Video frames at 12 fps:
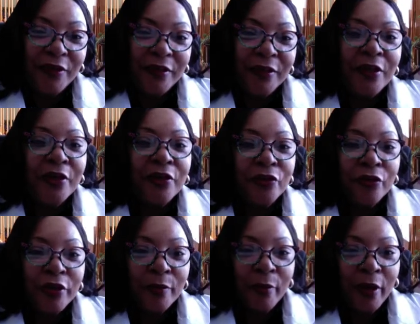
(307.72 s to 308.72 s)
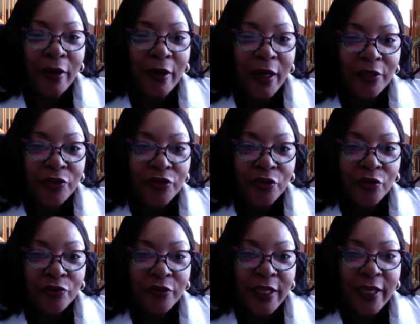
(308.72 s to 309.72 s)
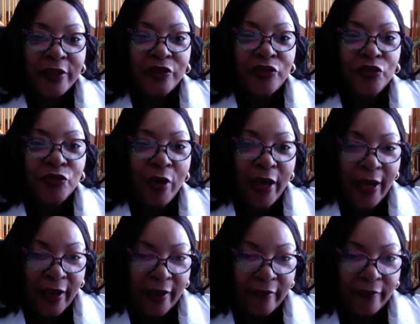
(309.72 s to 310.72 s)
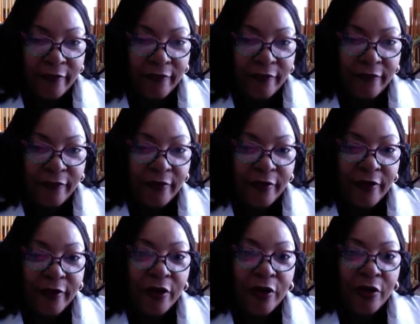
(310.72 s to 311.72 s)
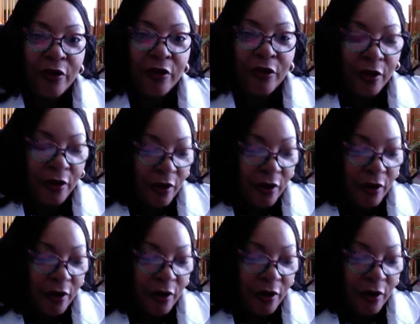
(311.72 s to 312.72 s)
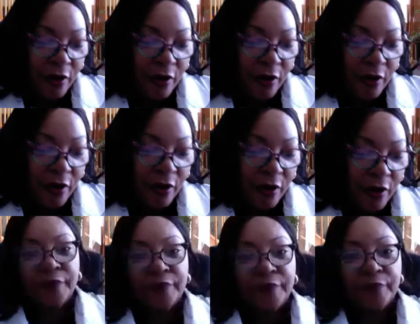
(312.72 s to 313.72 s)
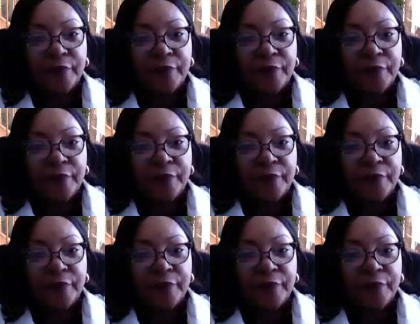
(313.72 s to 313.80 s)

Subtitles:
your MRI shows that you have ACL tear.